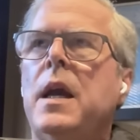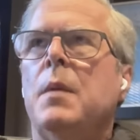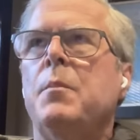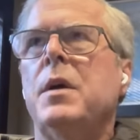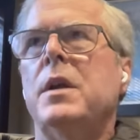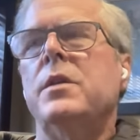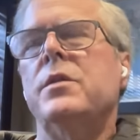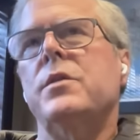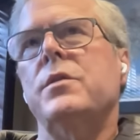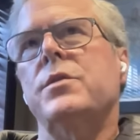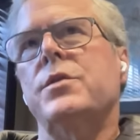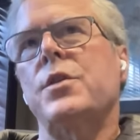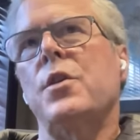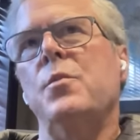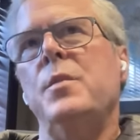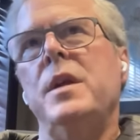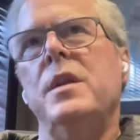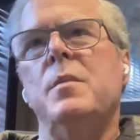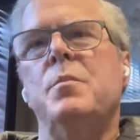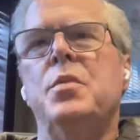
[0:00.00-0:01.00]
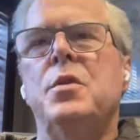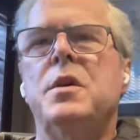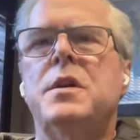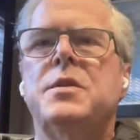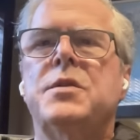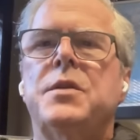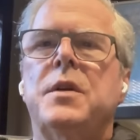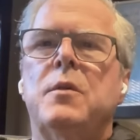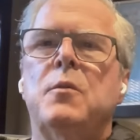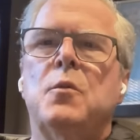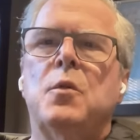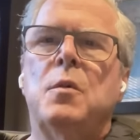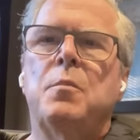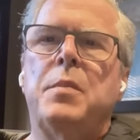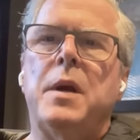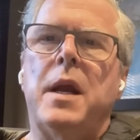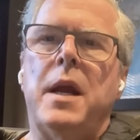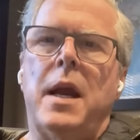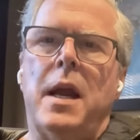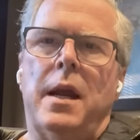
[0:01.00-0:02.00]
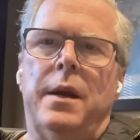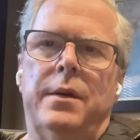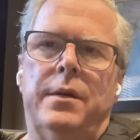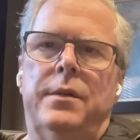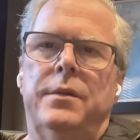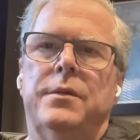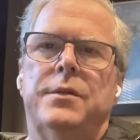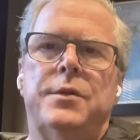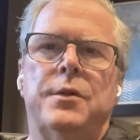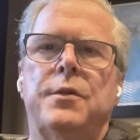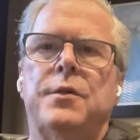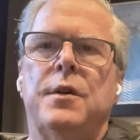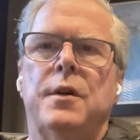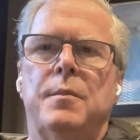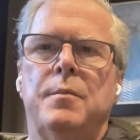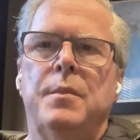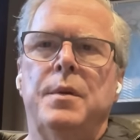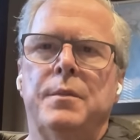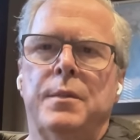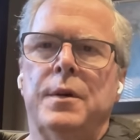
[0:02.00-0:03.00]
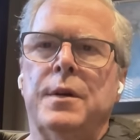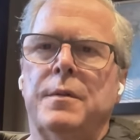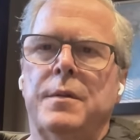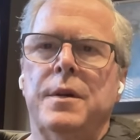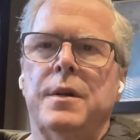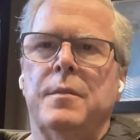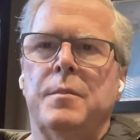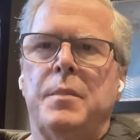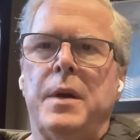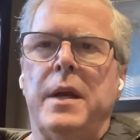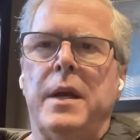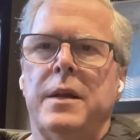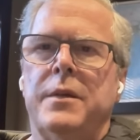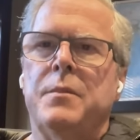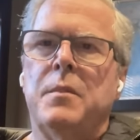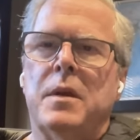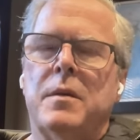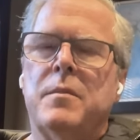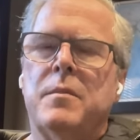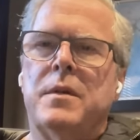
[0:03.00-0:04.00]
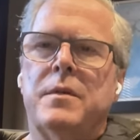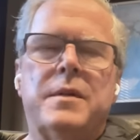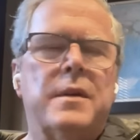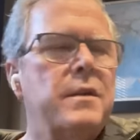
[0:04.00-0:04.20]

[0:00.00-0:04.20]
Yeah, but show me the books that were banned, mm-hmm. so-called book, you know, banned.